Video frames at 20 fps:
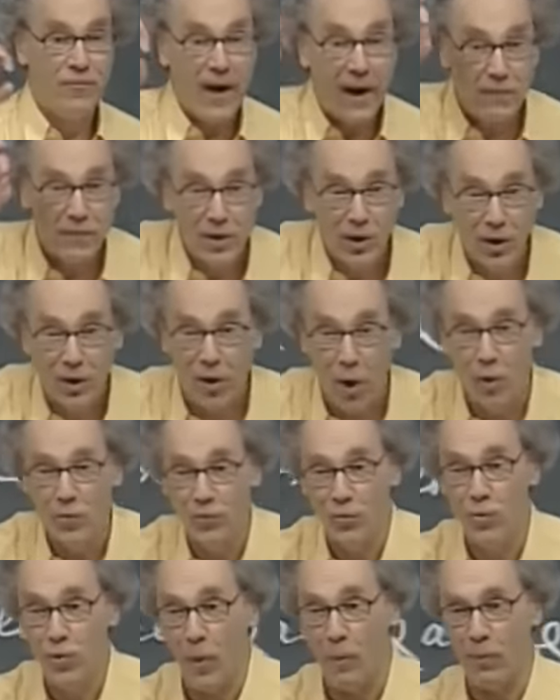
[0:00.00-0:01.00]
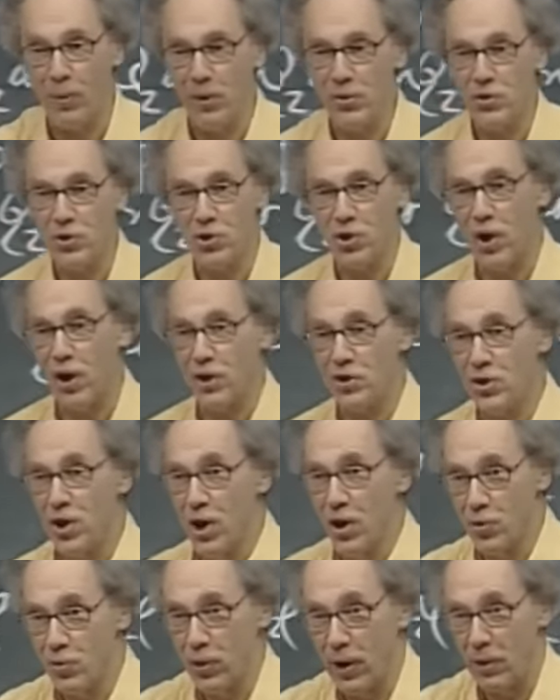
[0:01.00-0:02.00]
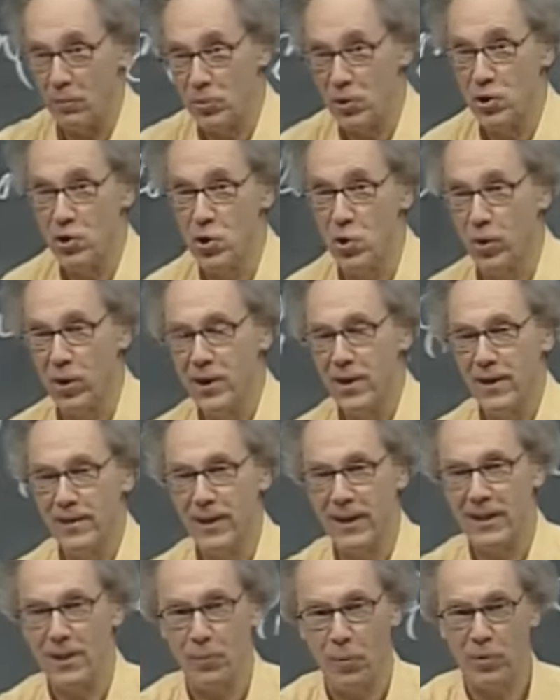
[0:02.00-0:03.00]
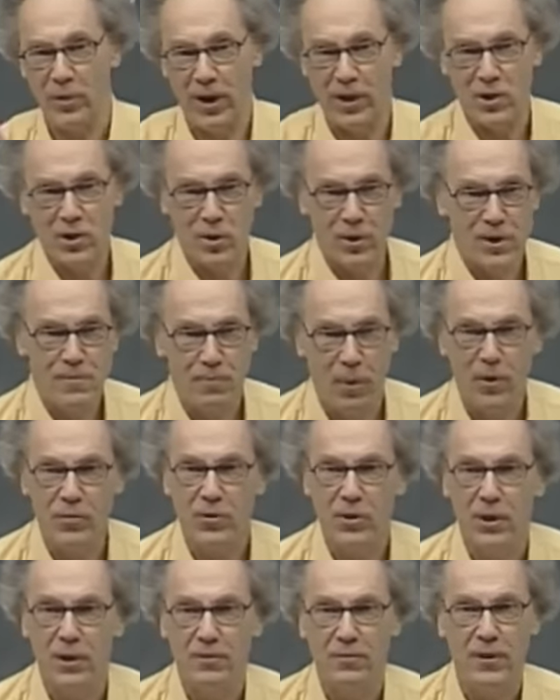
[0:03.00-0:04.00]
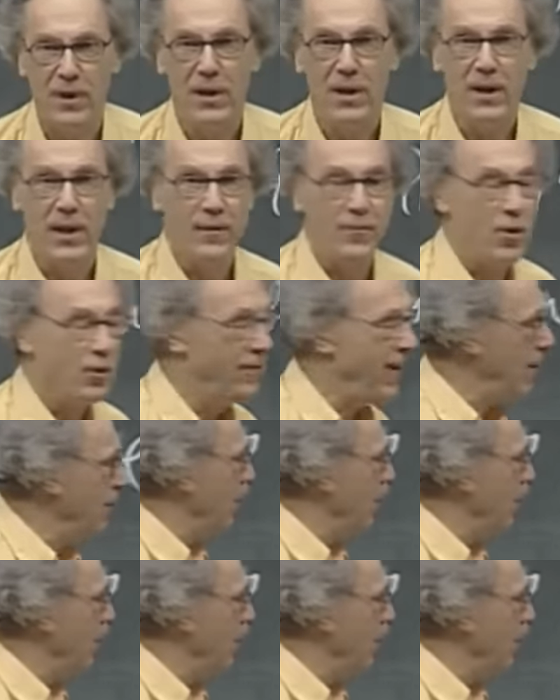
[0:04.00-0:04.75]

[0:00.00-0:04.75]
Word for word: you're very close to a plus charge, you can be sure that the potential is positive. If you're